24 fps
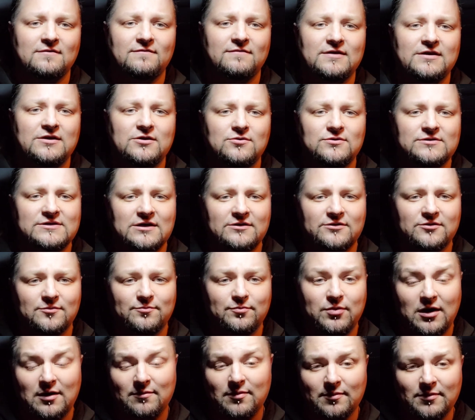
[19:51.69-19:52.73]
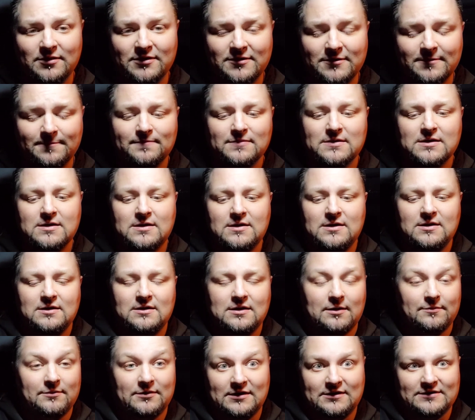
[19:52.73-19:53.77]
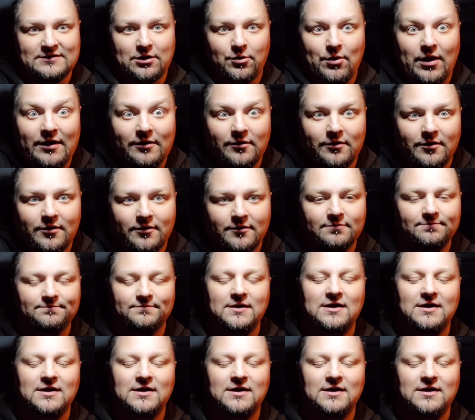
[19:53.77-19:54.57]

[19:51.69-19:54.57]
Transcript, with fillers: videos out there probably. I mean, that's how I learned.